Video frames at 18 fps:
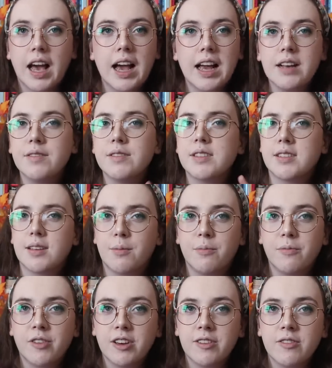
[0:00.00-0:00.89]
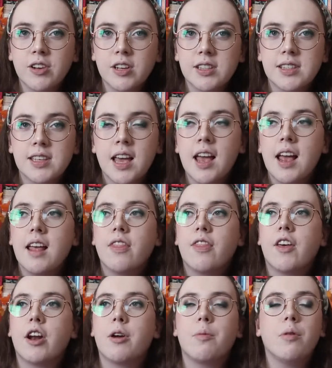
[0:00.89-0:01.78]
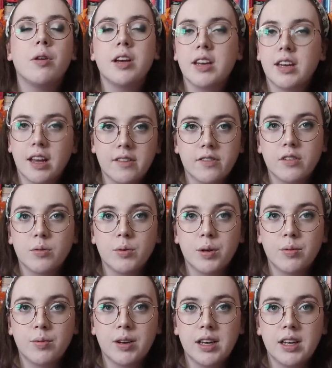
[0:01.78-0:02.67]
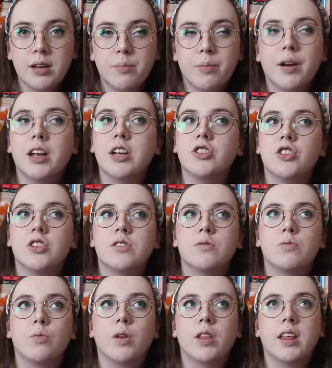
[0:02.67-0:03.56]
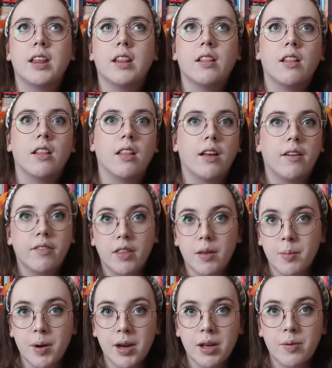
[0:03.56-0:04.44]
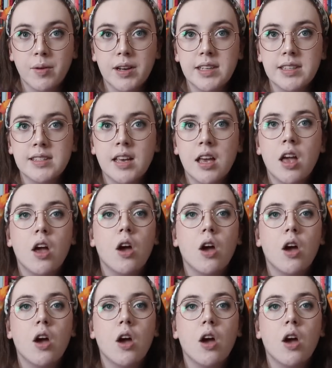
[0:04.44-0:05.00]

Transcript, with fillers: I have some favorites that I'll probably never reread, but I just really love them anyways.